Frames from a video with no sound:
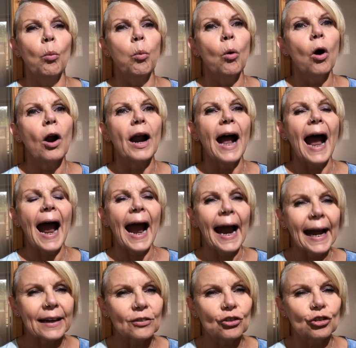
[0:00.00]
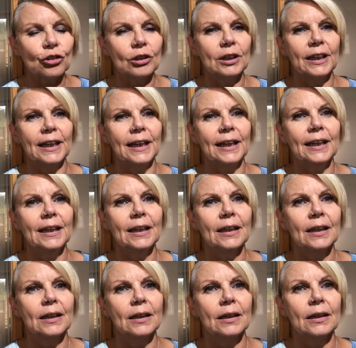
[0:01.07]
what actually
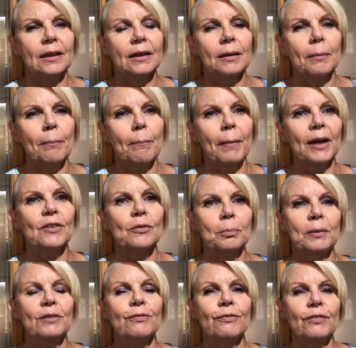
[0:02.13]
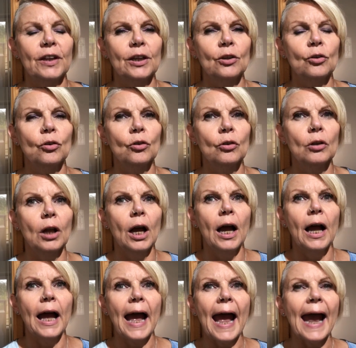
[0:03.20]
makes me feel
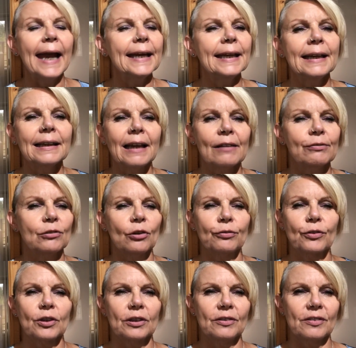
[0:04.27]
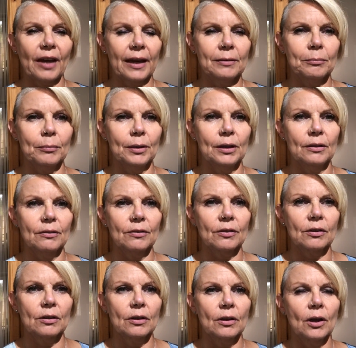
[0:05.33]
any level of
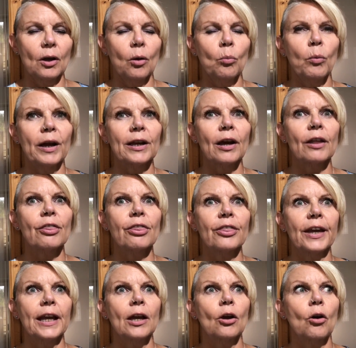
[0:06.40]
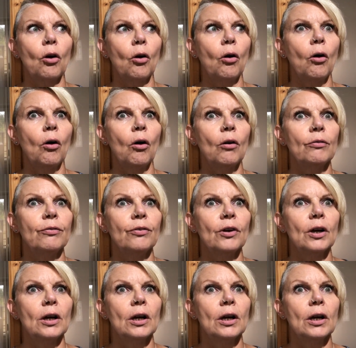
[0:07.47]
contentment. When I think of